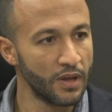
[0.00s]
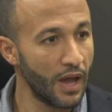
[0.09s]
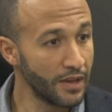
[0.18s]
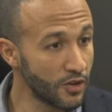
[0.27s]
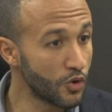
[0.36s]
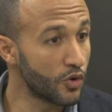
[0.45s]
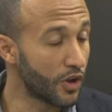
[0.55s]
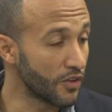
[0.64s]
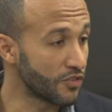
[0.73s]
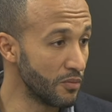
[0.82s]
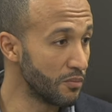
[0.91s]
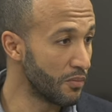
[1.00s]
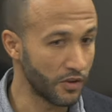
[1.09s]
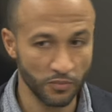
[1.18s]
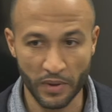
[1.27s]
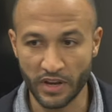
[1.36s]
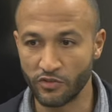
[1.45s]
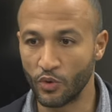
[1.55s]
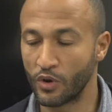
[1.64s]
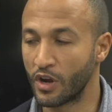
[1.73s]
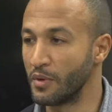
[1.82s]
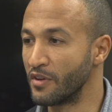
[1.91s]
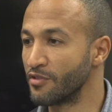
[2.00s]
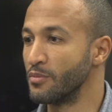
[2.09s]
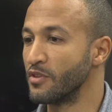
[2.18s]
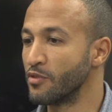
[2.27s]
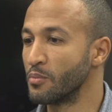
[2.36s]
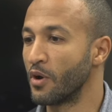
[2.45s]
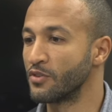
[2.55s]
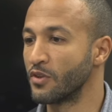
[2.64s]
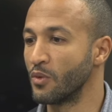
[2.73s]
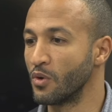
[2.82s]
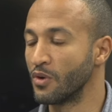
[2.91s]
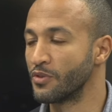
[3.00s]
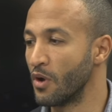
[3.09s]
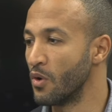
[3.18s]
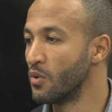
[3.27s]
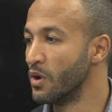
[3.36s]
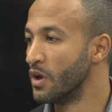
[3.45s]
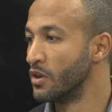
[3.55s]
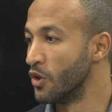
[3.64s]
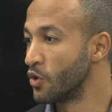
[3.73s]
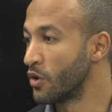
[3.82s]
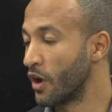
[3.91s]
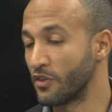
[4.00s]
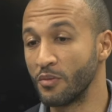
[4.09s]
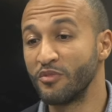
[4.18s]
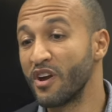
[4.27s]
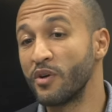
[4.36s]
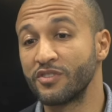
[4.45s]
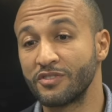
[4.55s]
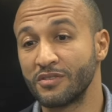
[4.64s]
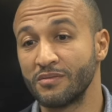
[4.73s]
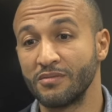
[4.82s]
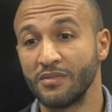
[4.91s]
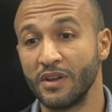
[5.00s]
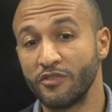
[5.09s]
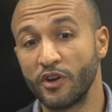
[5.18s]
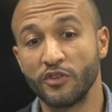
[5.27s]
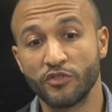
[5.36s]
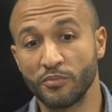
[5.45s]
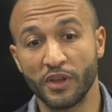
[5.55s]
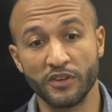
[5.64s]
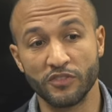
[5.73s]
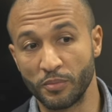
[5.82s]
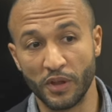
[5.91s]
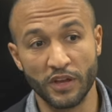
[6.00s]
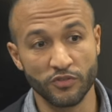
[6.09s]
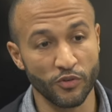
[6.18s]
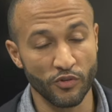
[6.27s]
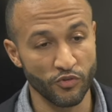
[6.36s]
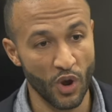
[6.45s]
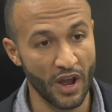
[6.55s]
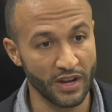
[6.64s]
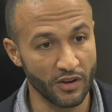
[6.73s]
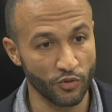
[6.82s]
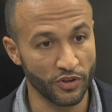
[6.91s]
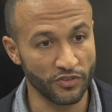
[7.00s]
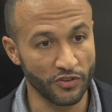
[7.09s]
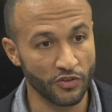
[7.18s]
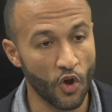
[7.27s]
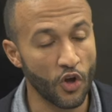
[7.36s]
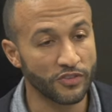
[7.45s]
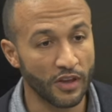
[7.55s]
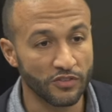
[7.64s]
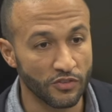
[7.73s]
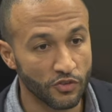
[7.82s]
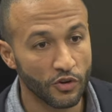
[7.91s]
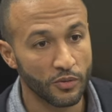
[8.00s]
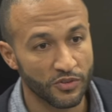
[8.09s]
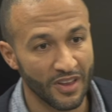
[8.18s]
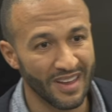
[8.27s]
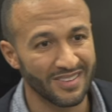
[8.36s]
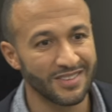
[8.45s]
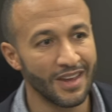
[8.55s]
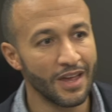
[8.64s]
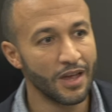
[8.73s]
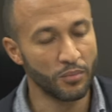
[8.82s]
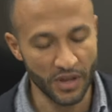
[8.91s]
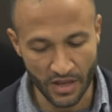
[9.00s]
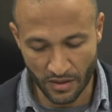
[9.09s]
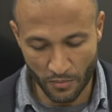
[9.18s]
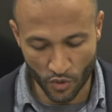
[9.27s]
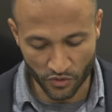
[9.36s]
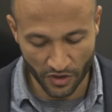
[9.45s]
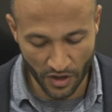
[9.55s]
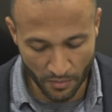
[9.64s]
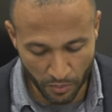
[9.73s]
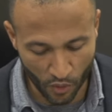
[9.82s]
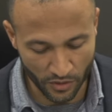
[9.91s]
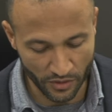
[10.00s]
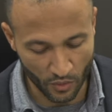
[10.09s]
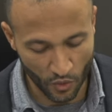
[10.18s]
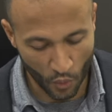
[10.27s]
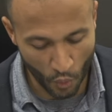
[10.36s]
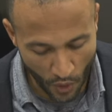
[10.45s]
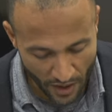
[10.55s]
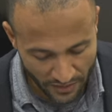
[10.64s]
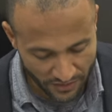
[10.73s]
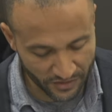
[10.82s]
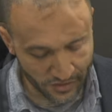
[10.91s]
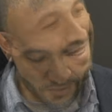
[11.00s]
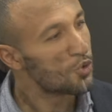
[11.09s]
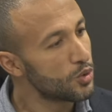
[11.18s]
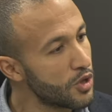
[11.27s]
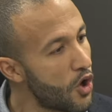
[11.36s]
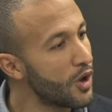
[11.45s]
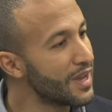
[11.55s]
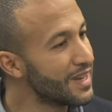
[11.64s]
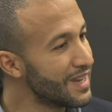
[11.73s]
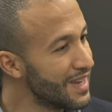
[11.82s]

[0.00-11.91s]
And local custom, as many of you are coming from different parts of the world know, local custom varies. And it varies from place to place for a variety of reasons, context and circumstance being the most important ones. Law in